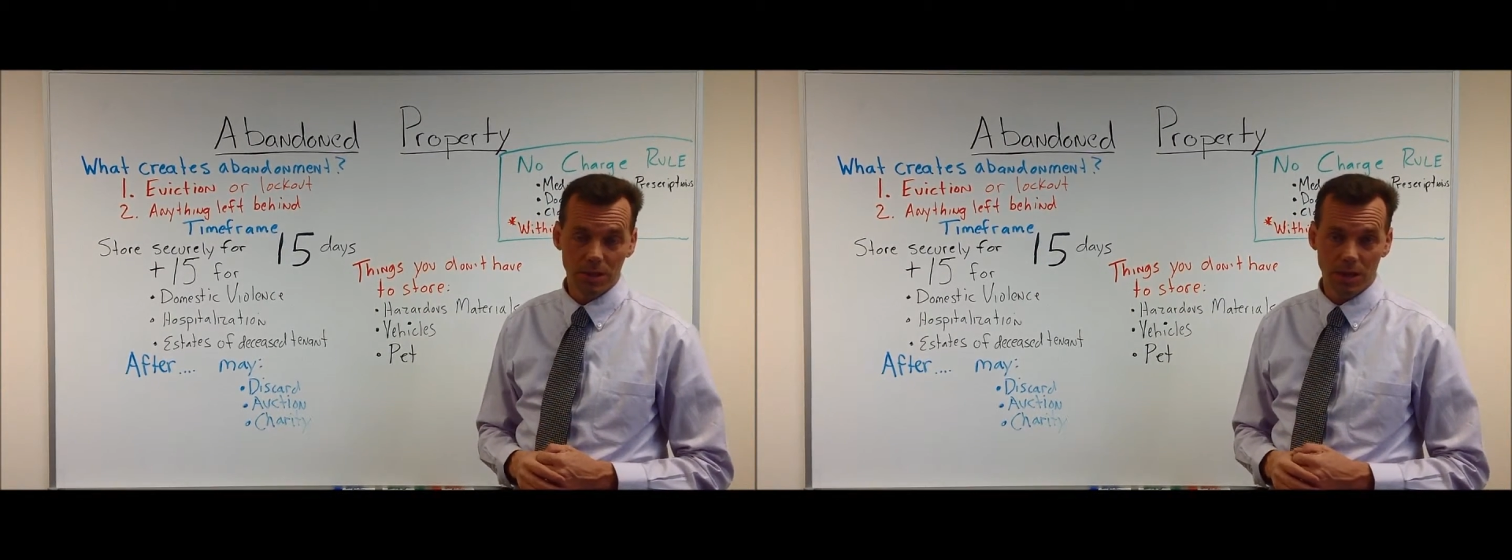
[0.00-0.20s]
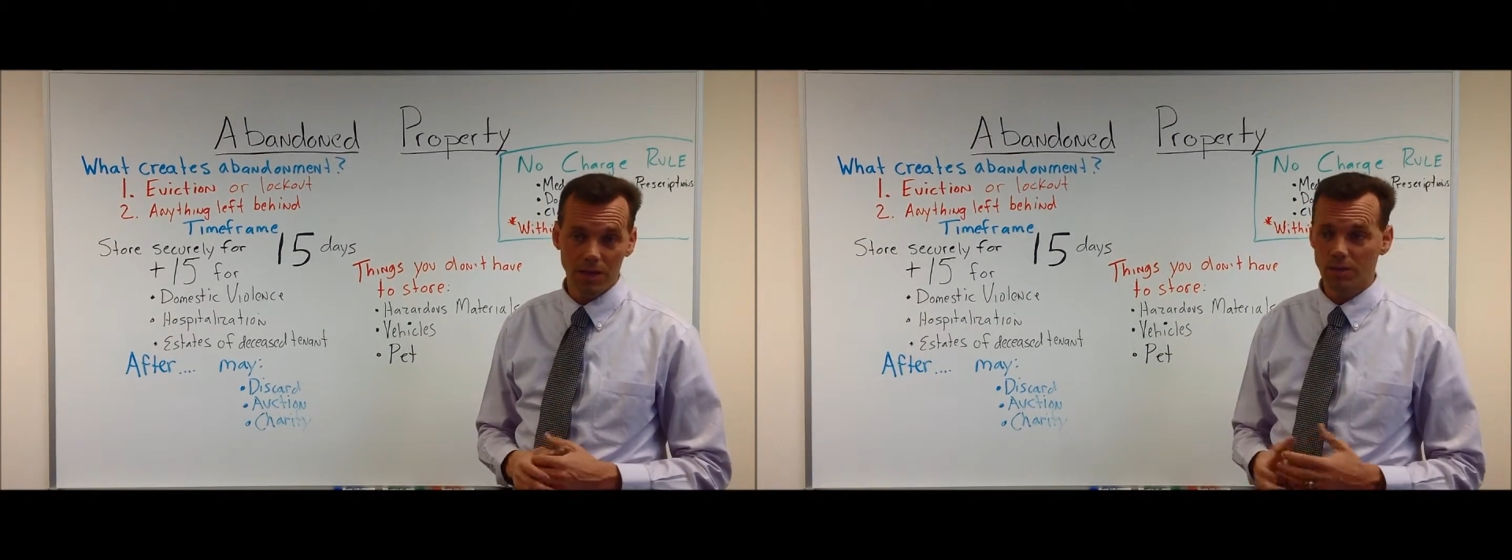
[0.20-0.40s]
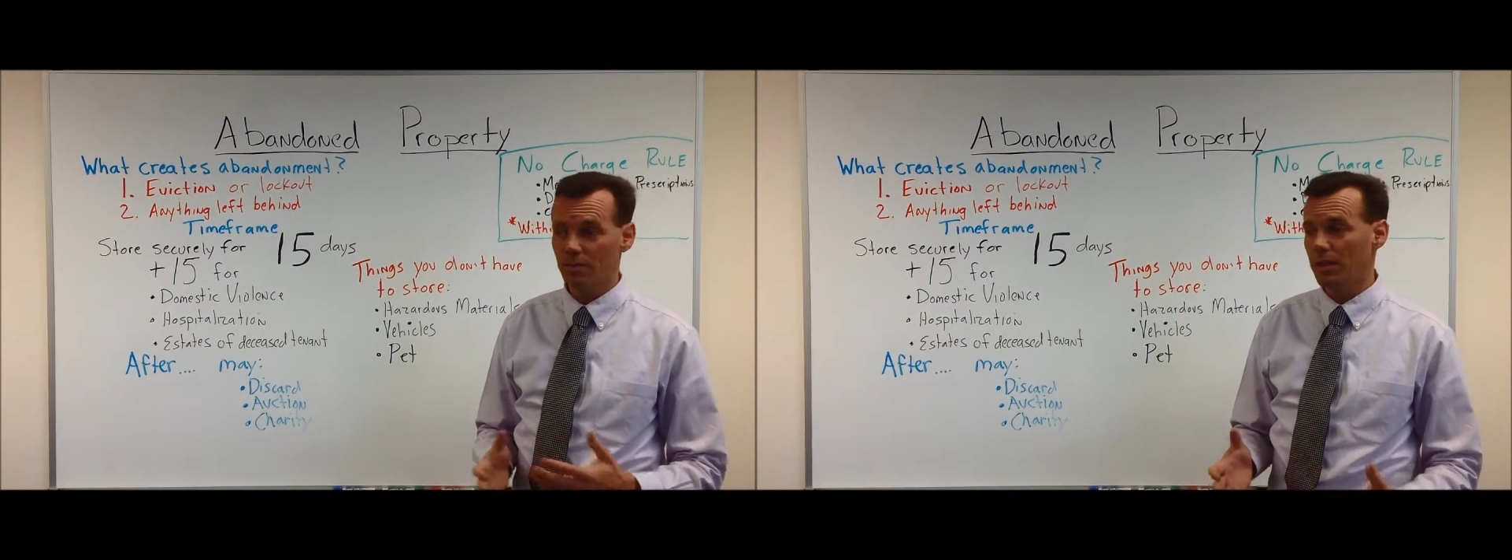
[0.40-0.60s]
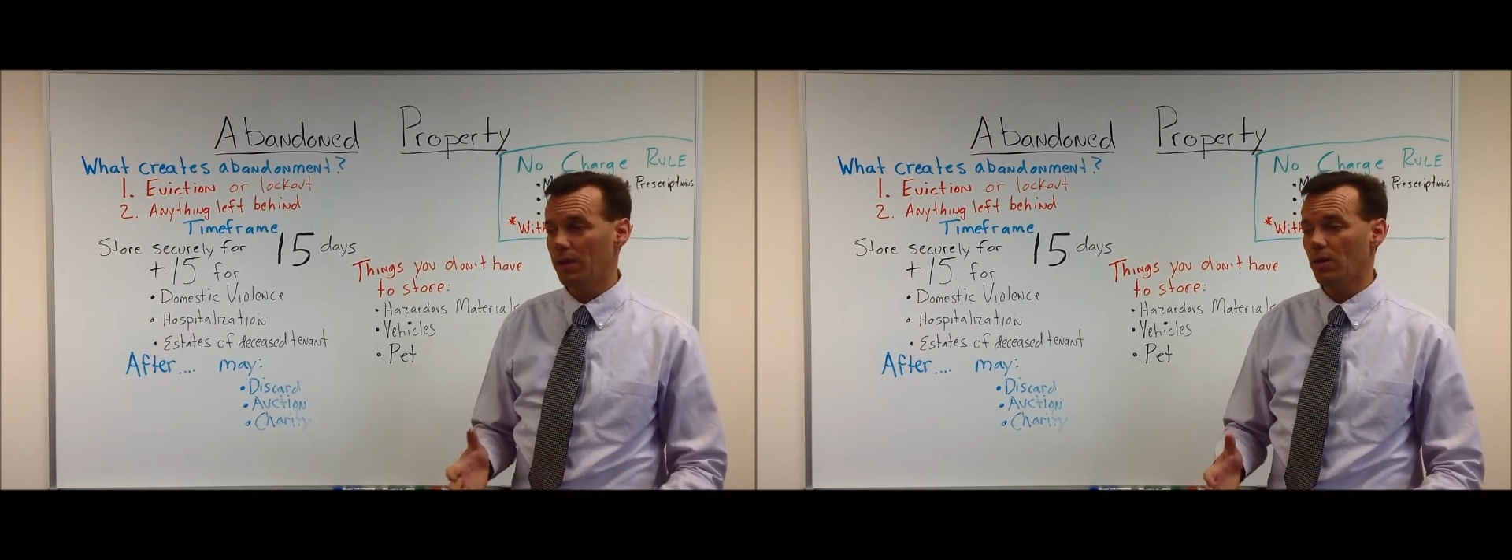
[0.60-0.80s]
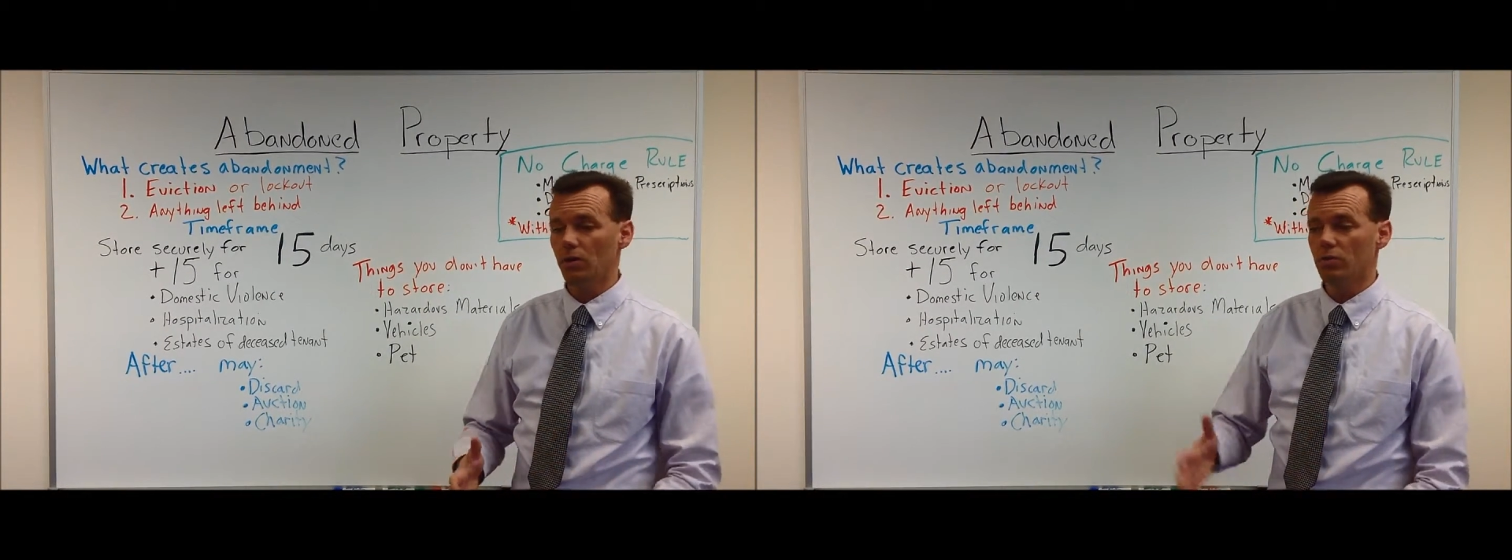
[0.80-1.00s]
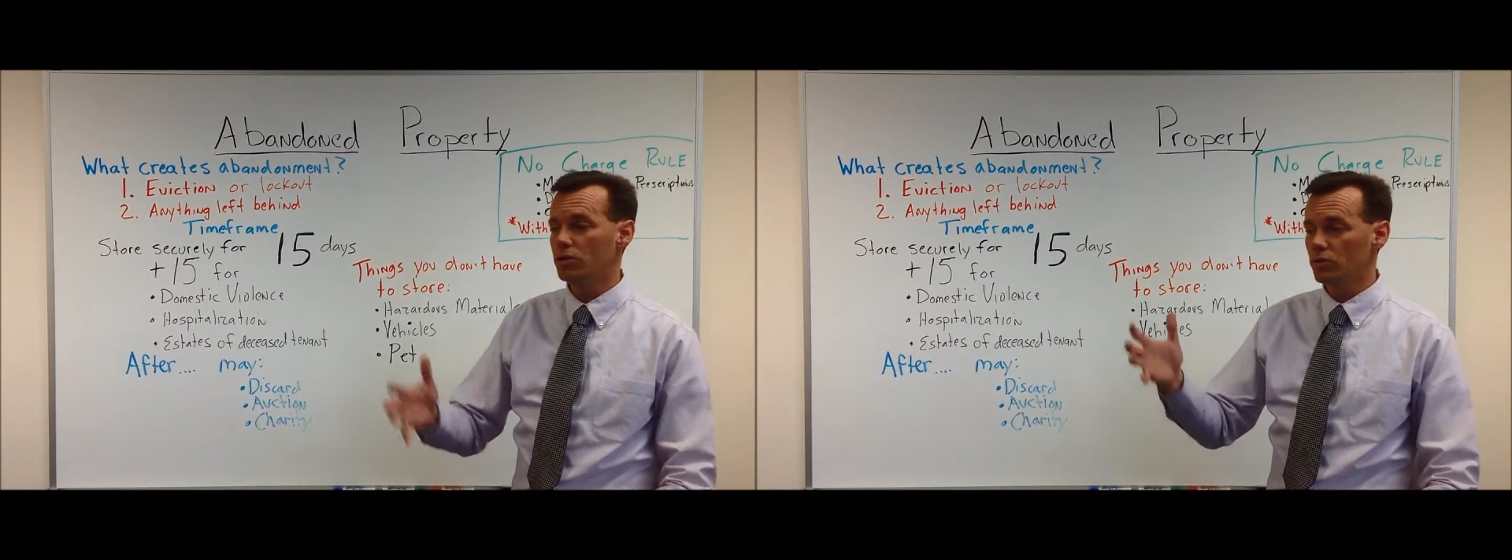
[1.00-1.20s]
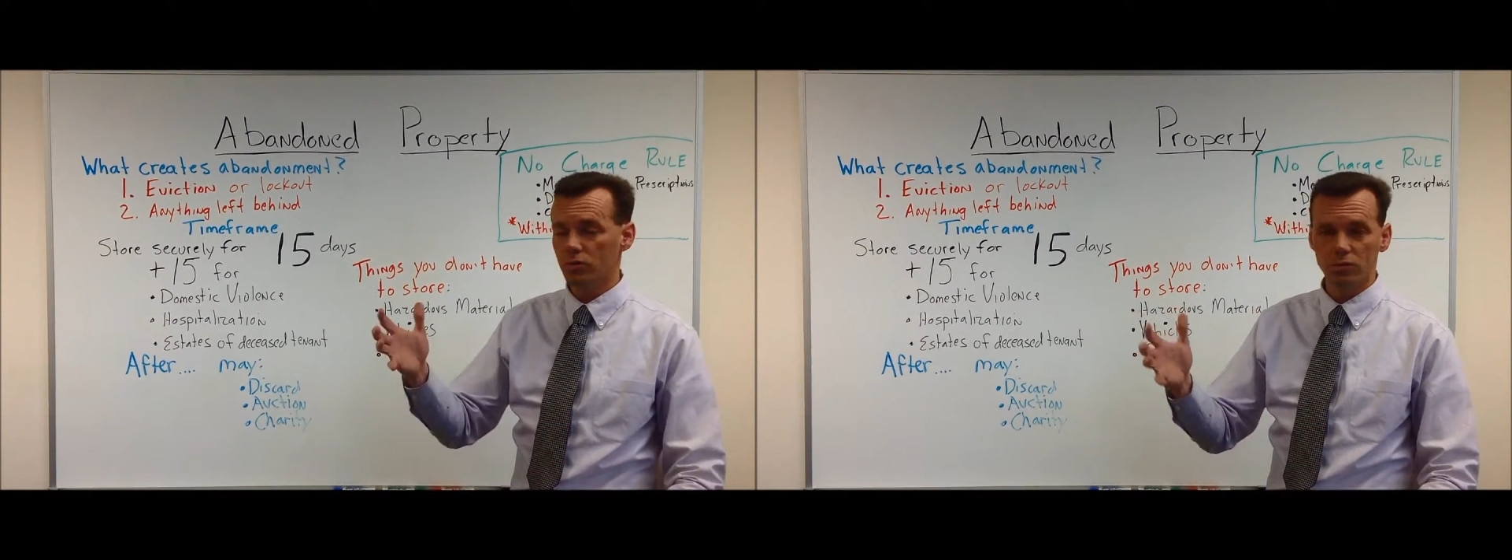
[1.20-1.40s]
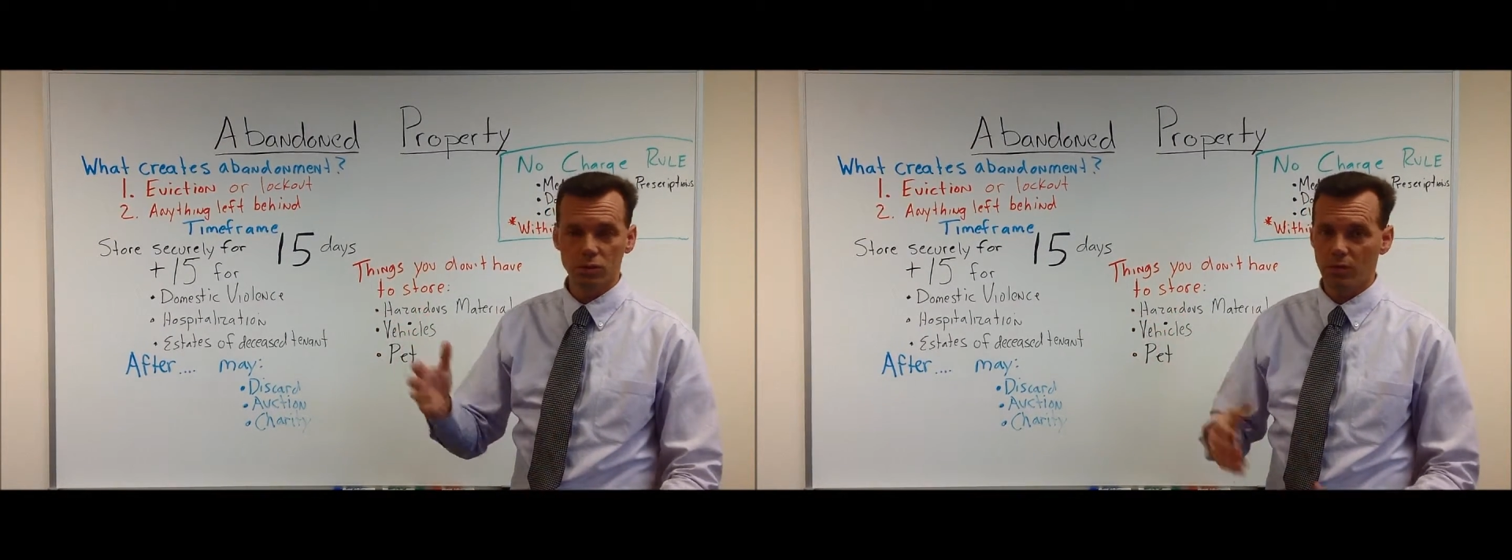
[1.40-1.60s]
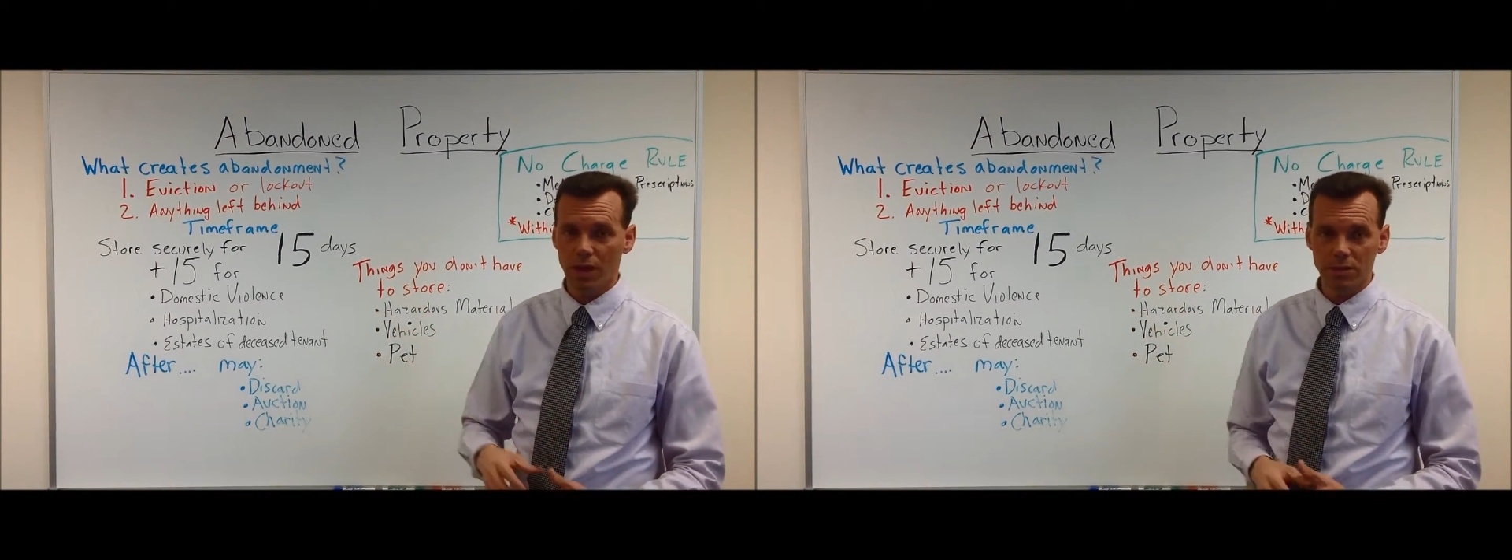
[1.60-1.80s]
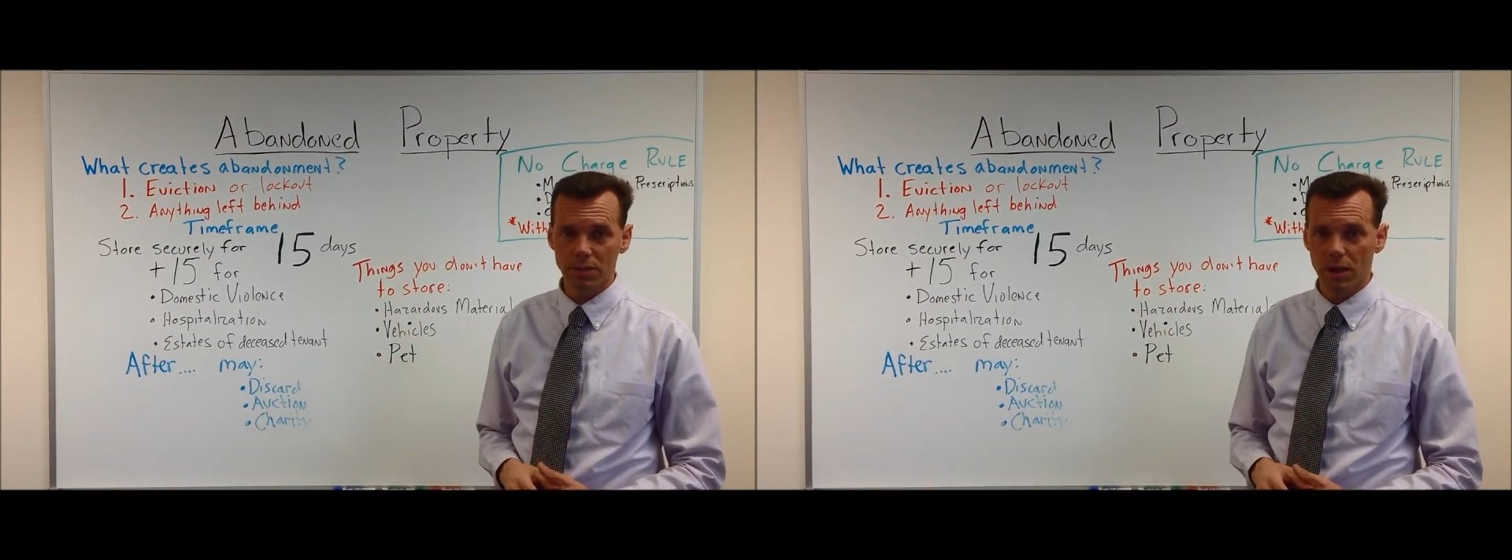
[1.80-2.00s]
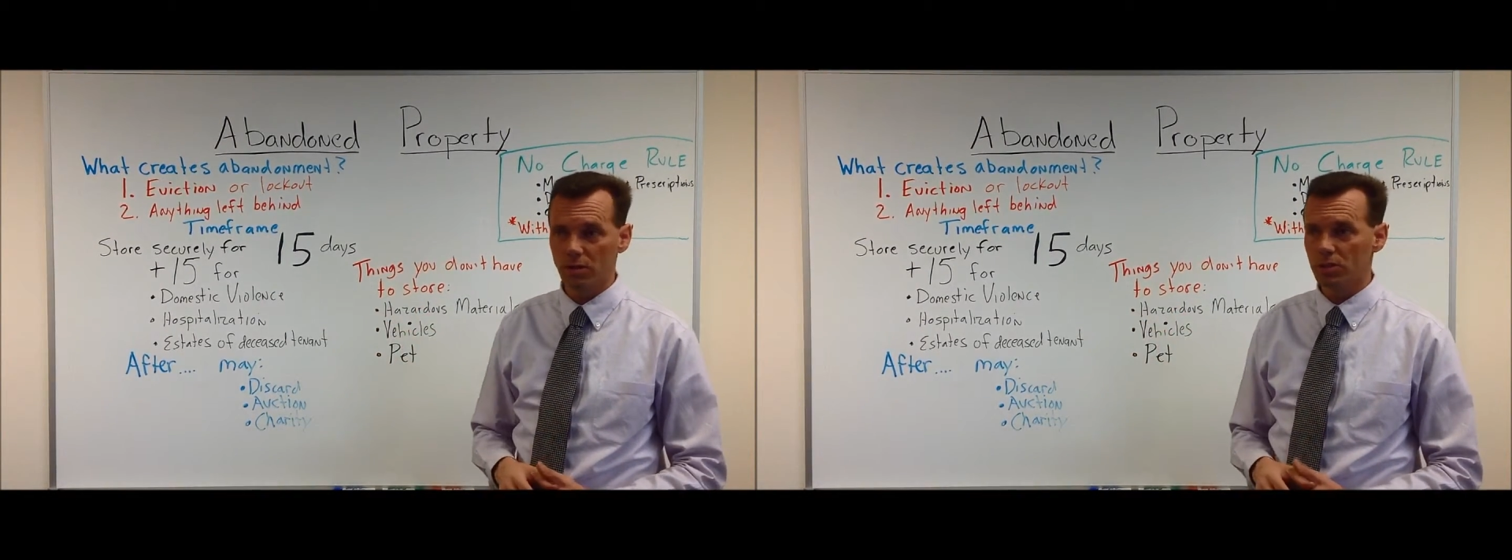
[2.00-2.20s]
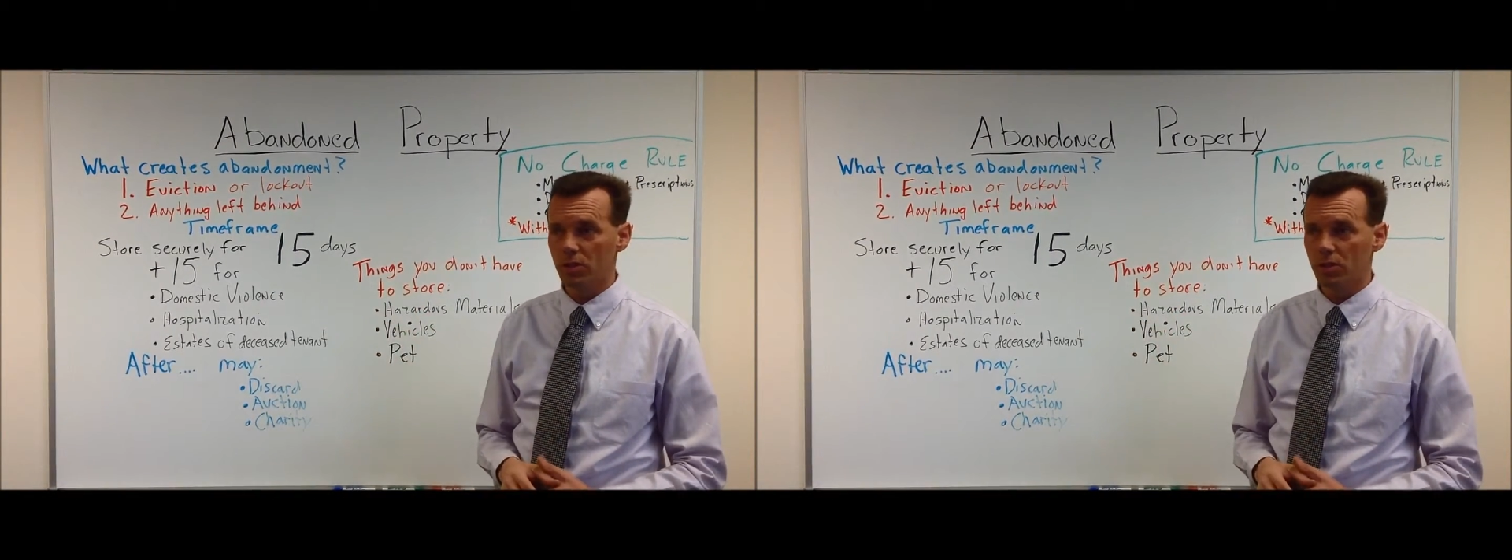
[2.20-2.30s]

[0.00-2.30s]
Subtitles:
Okay, so if they owed you $2,000